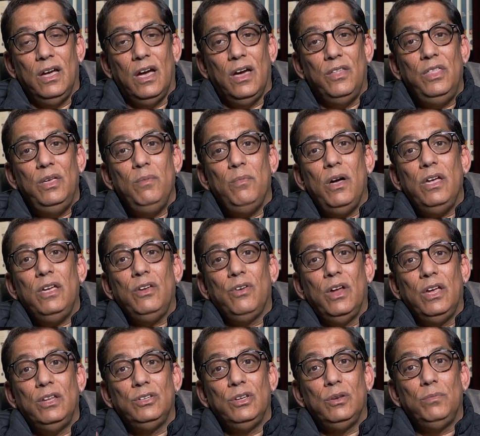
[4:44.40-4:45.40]
And they
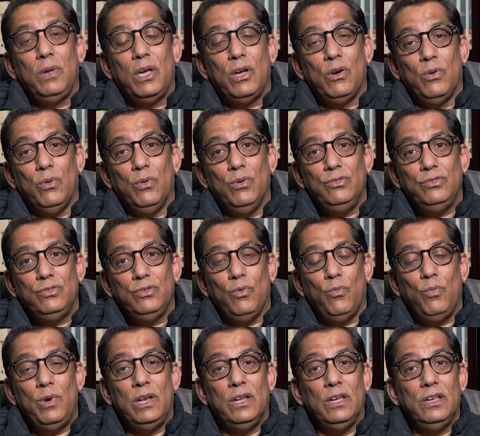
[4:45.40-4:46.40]
migrated because
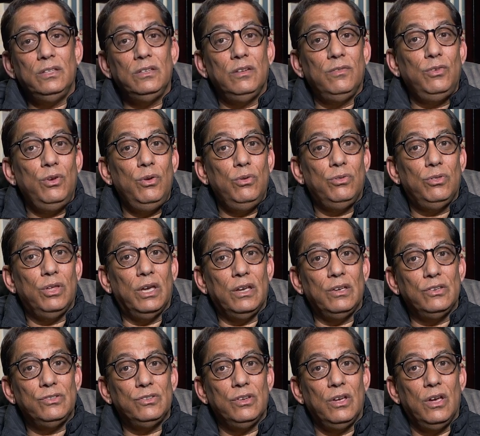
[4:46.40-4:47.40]
we learned a few
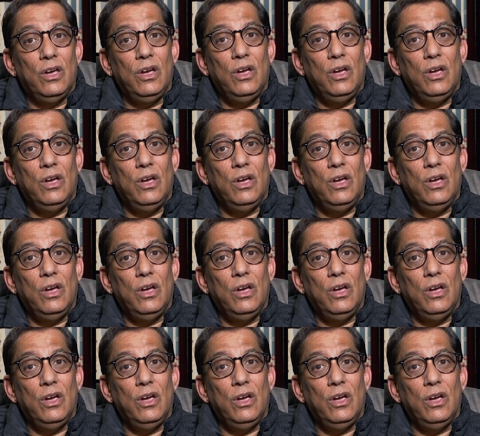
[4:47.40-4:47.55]
things.